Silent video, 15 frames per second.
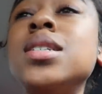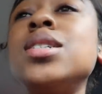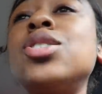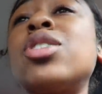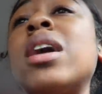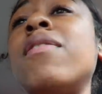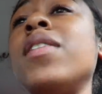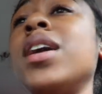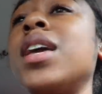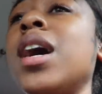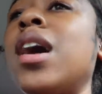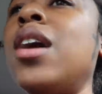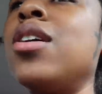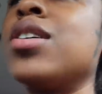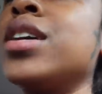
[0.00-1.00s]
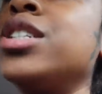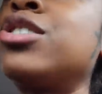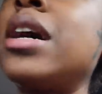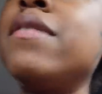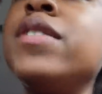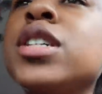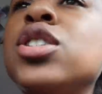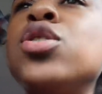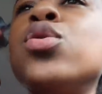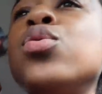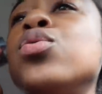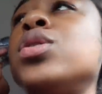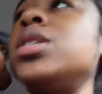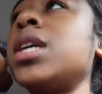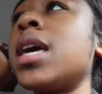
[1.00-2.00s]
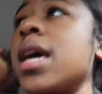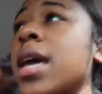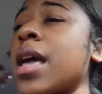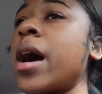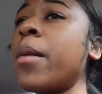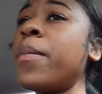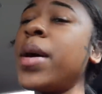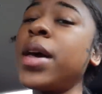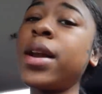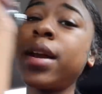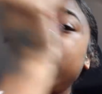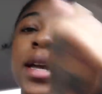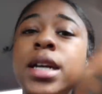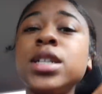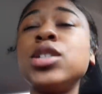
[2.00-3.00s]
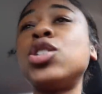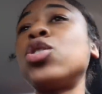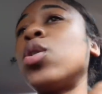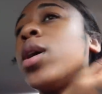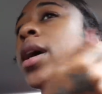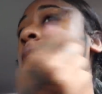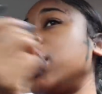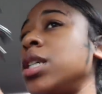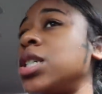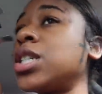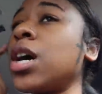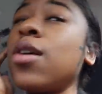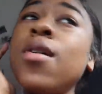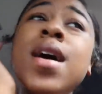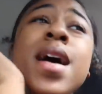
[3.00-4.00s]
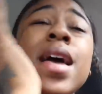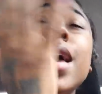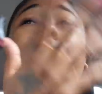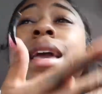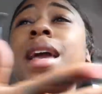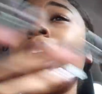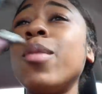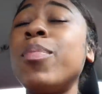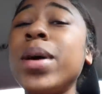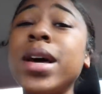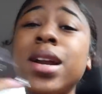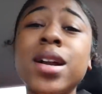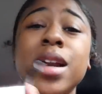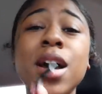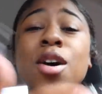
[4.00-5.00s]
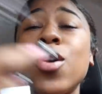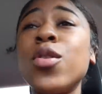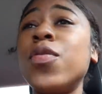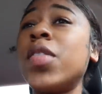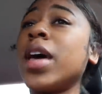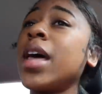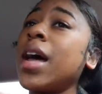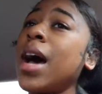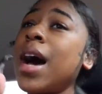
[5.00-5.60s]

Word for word: traffic, y'all. Get traffic tunes. And y'all better enjoy the show. And y'all better know that